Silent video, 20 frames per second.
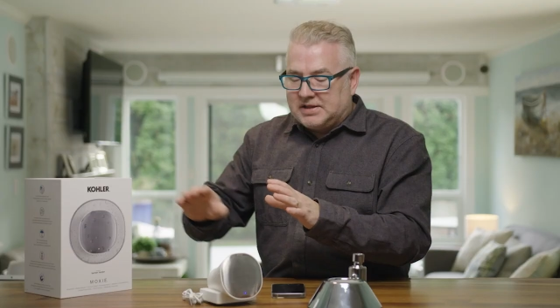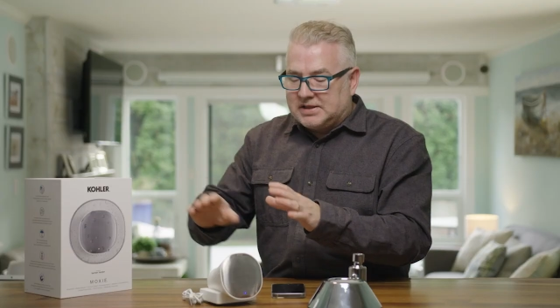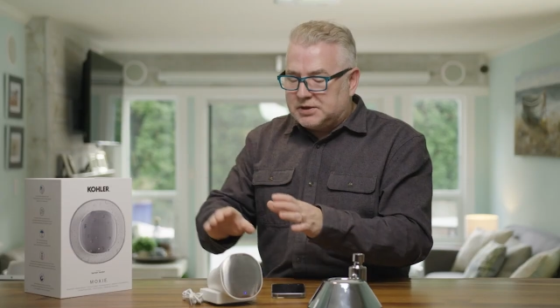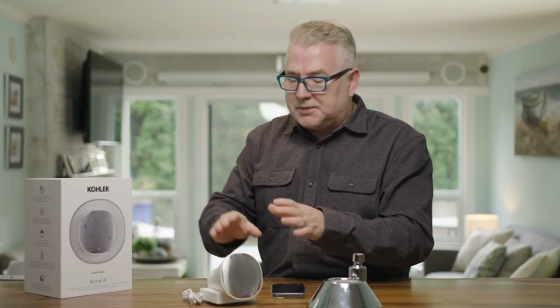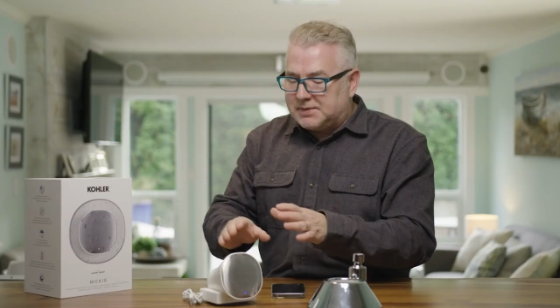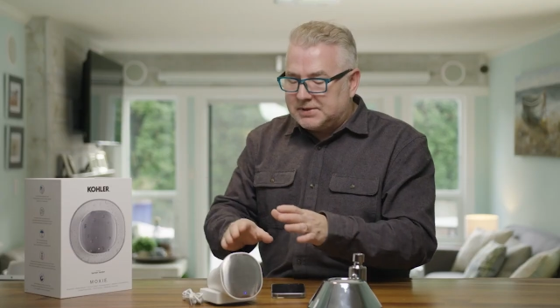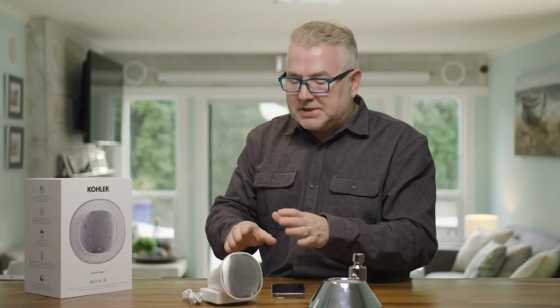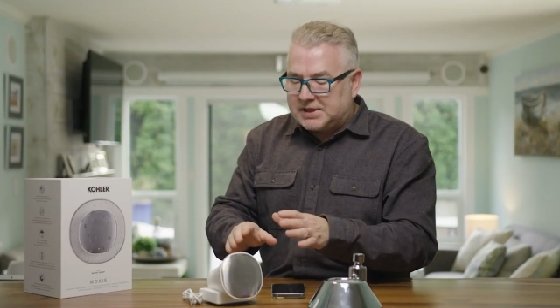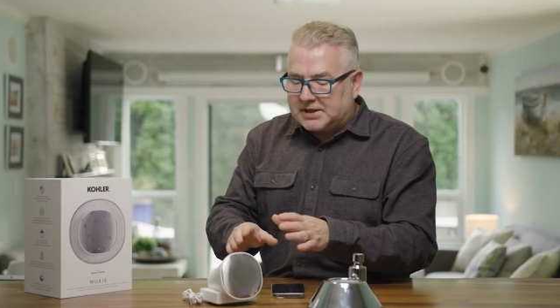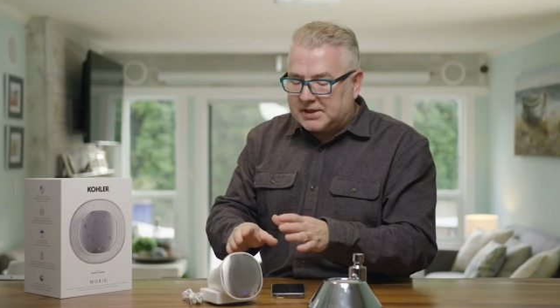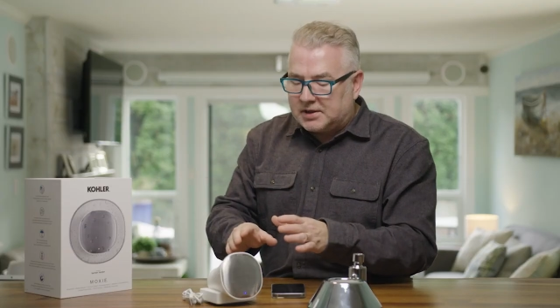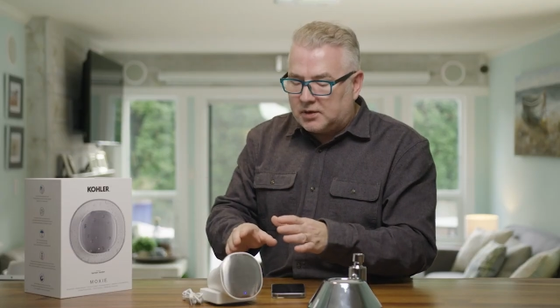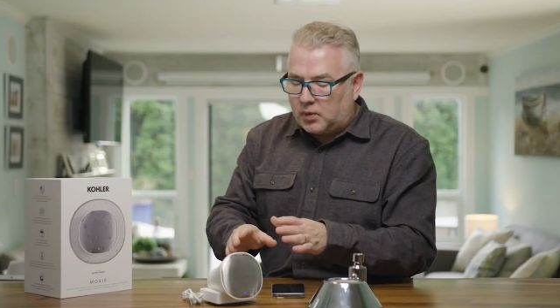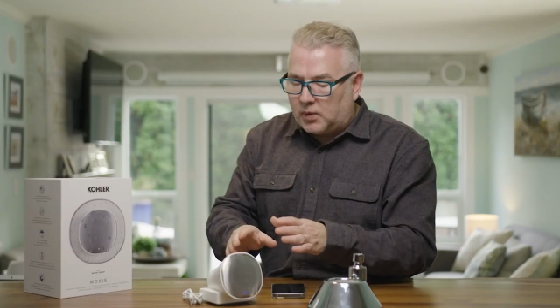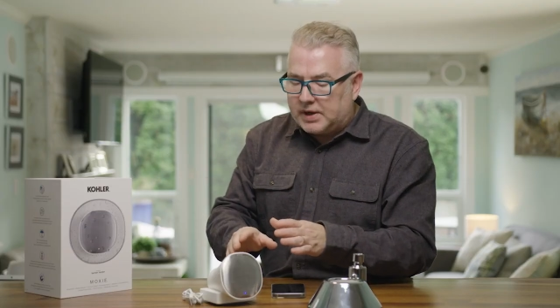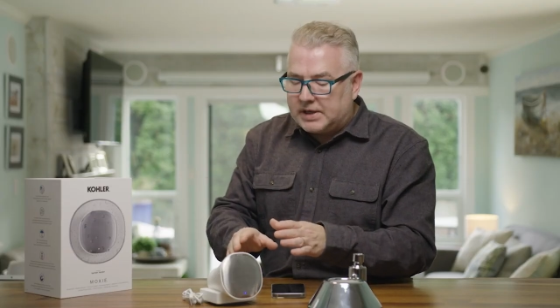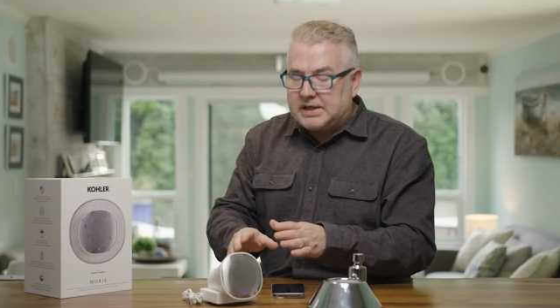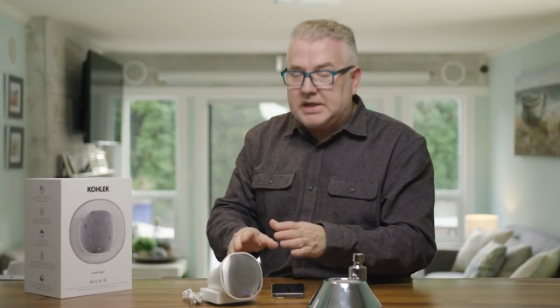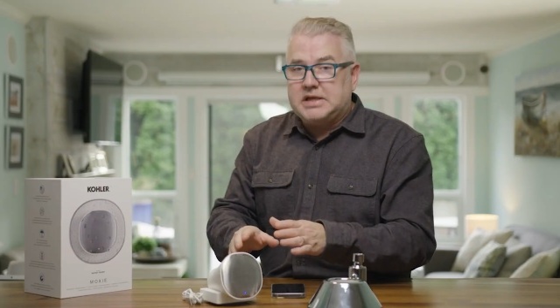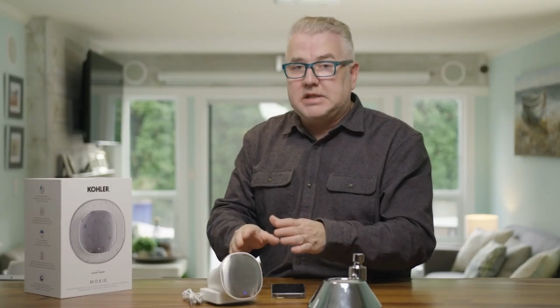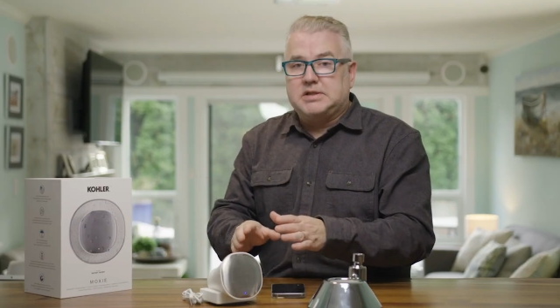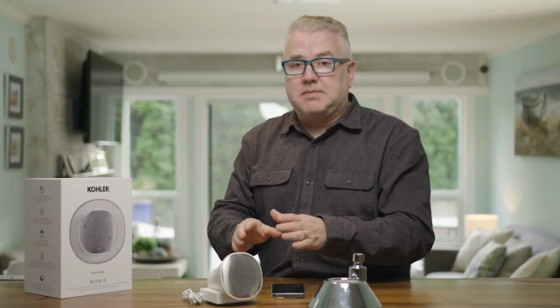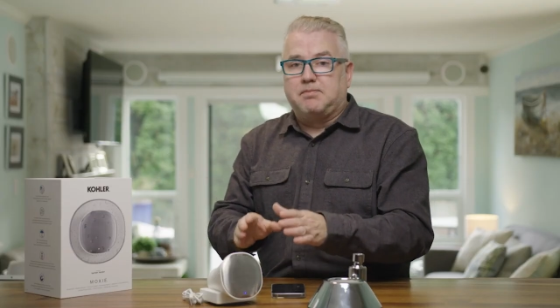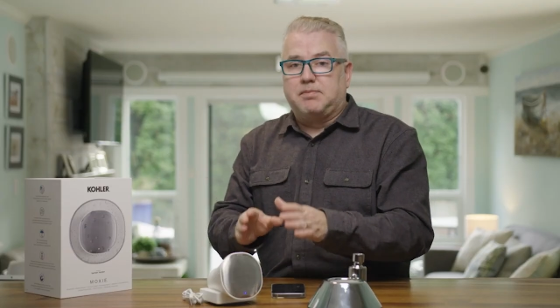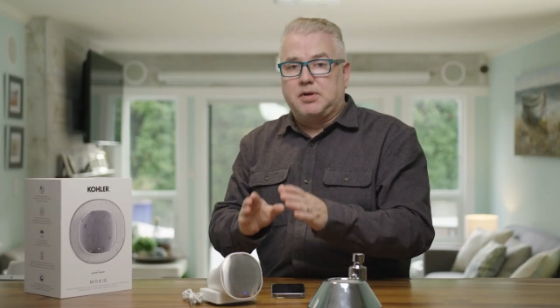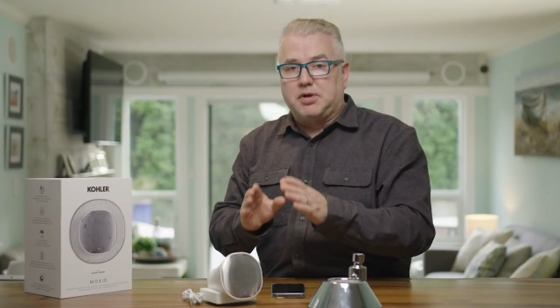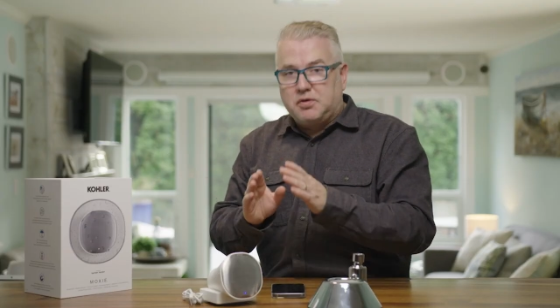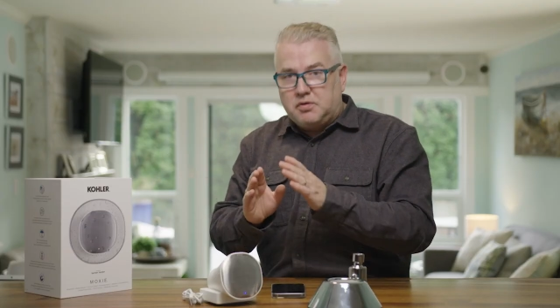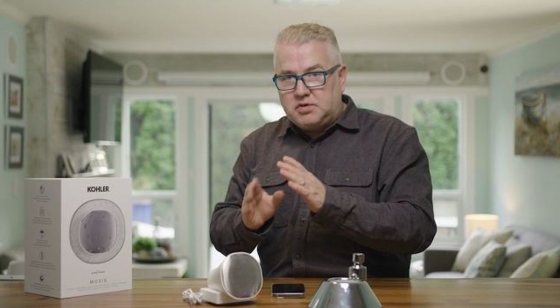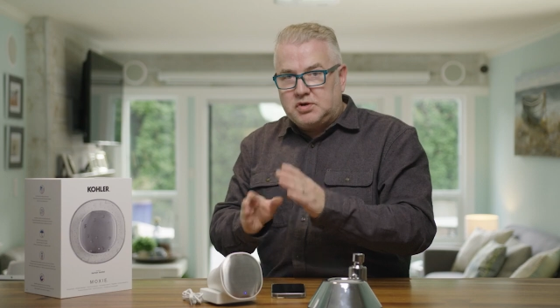This particular one is
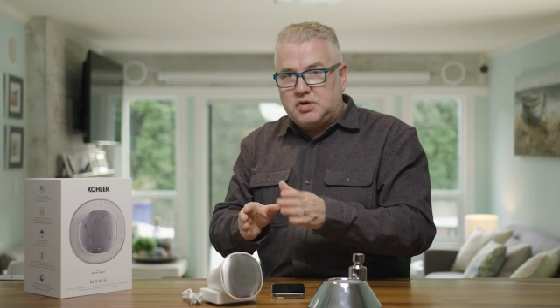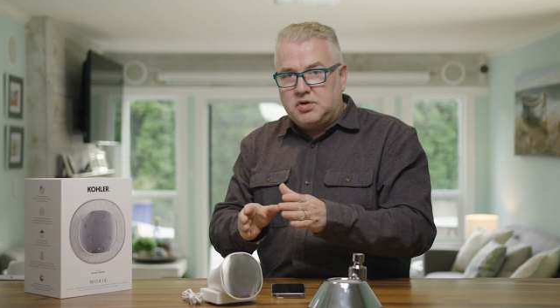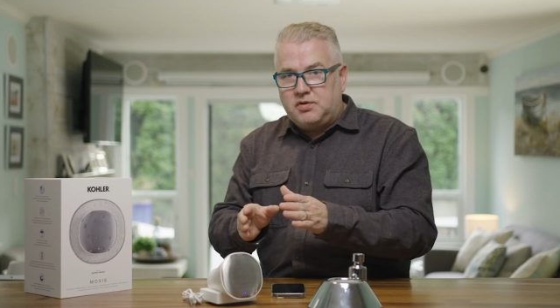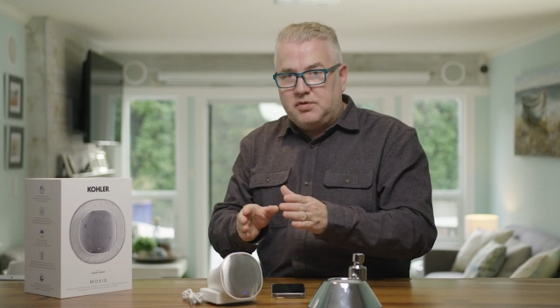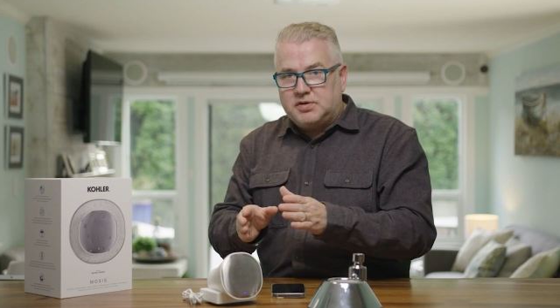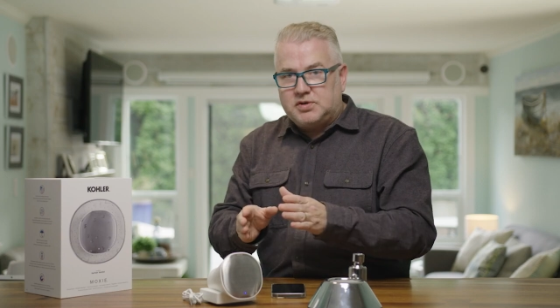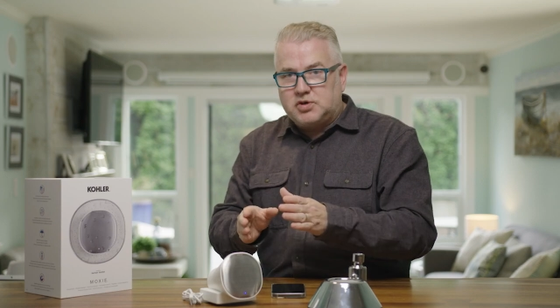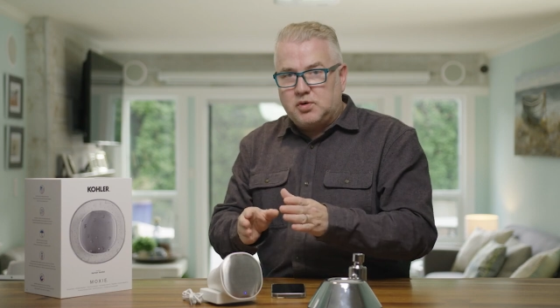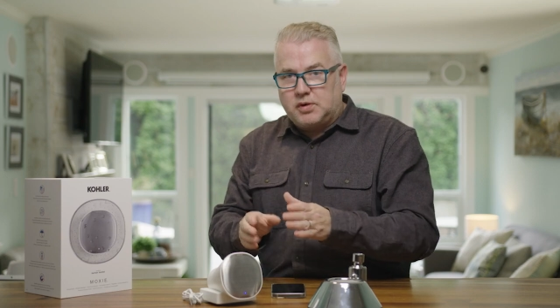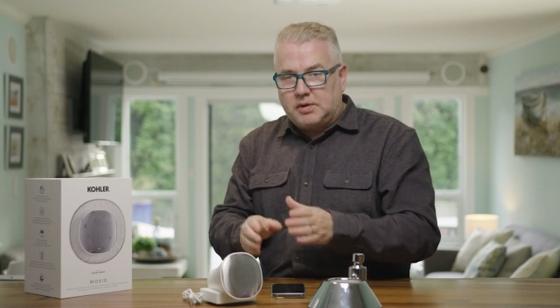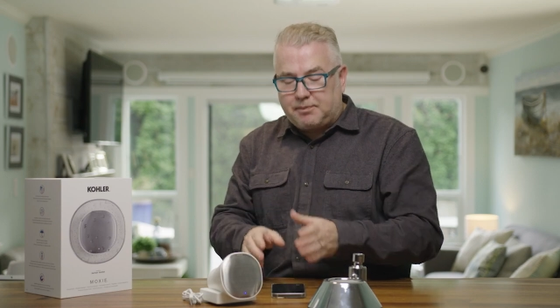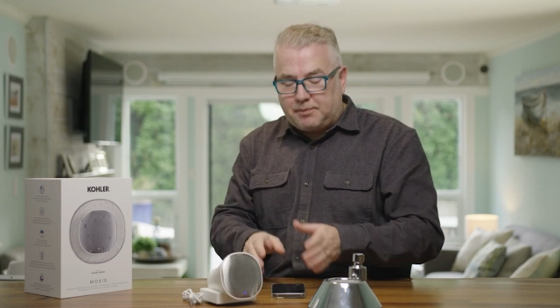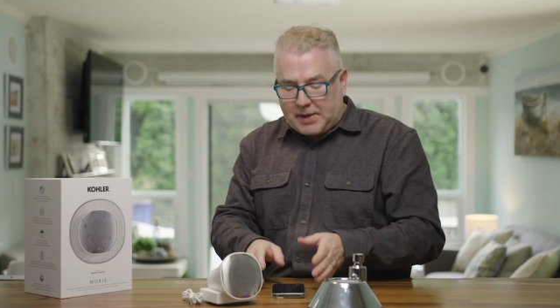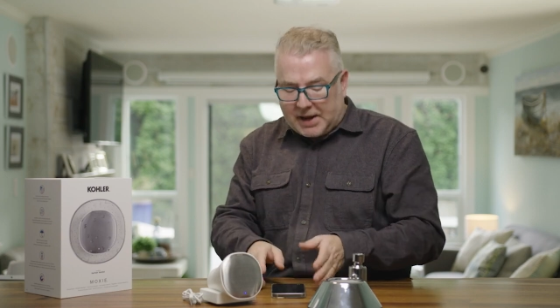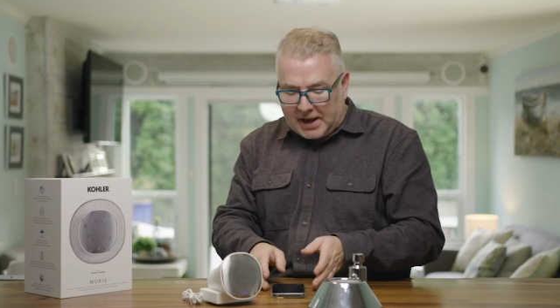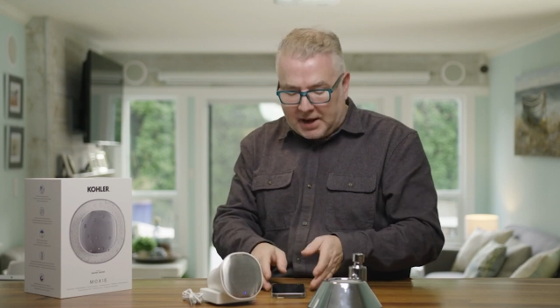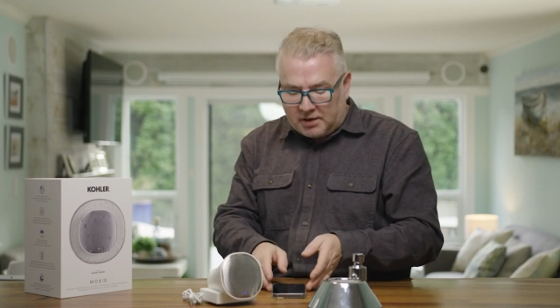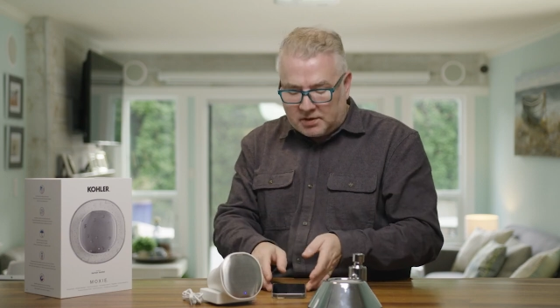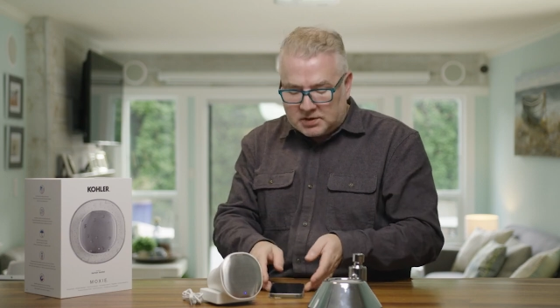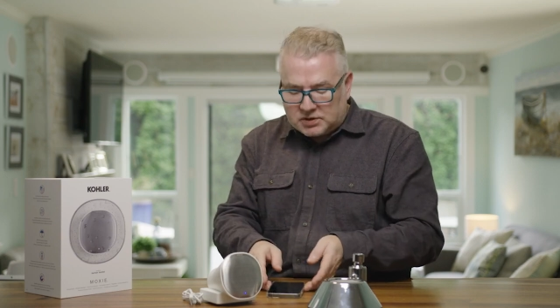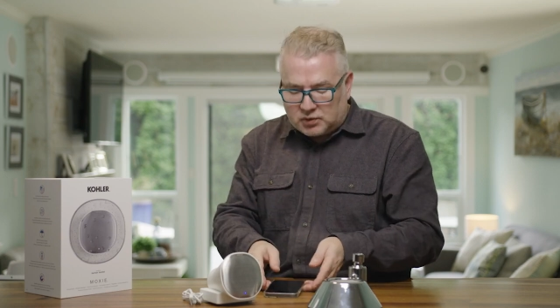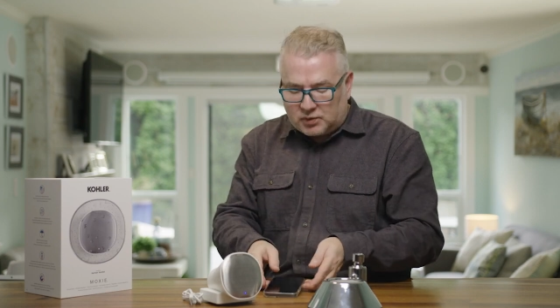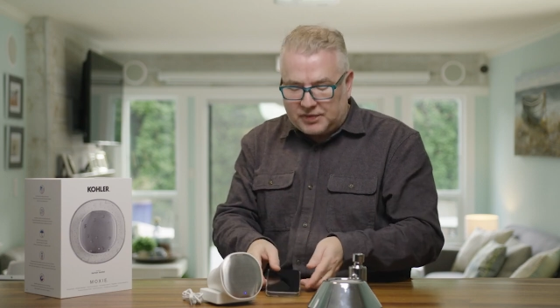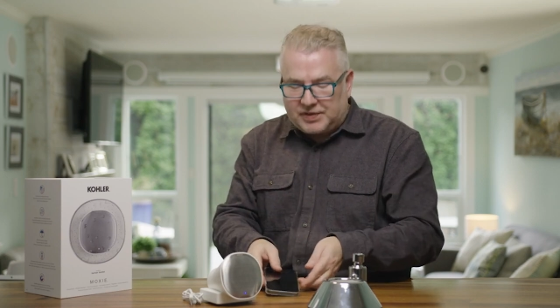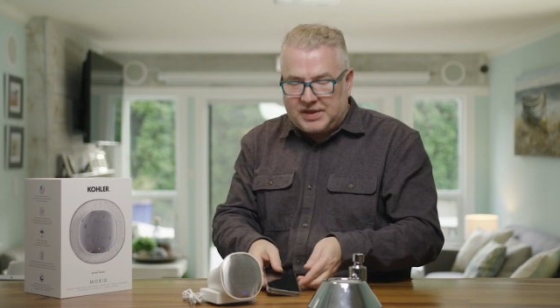Bluetooth, so it pairs